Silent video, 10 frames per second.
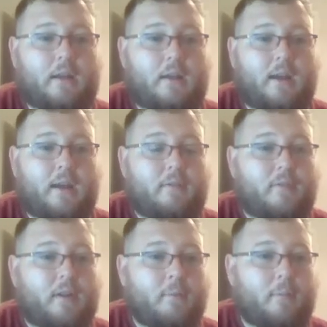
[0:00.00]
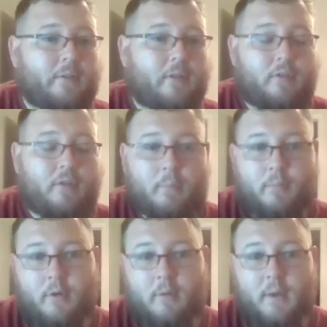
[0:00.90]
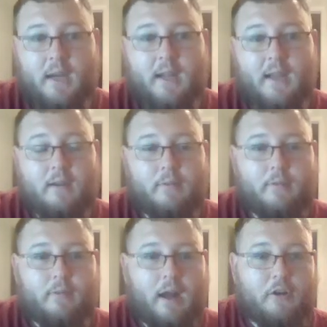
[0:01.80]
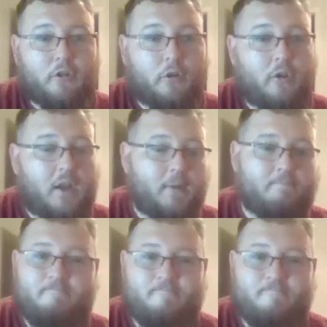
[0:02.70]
Negative feedback, just for the point of being negative, trolling,